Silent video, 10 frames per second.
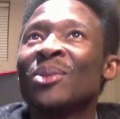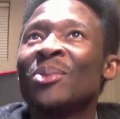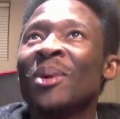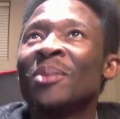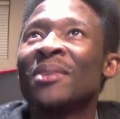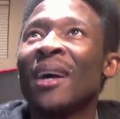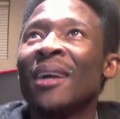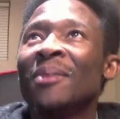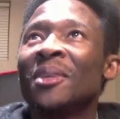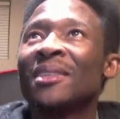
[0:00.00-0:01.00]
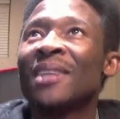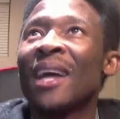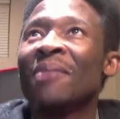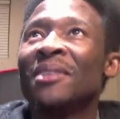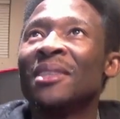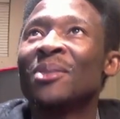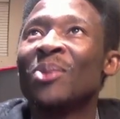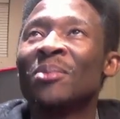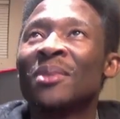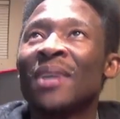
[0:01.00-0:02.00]
website, because I have this
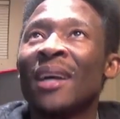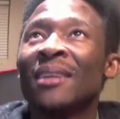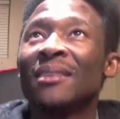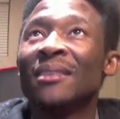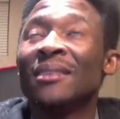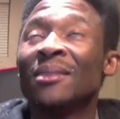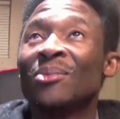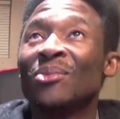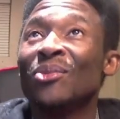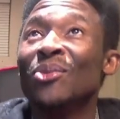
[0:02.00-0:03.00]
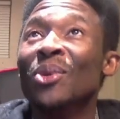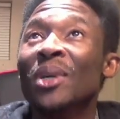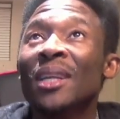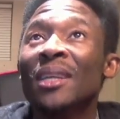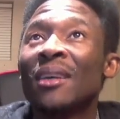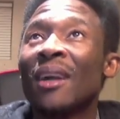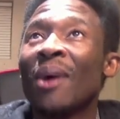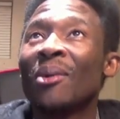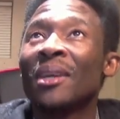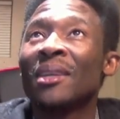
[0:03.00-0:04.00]
website is really
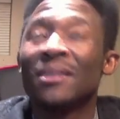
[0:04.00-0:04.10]
crowded, it's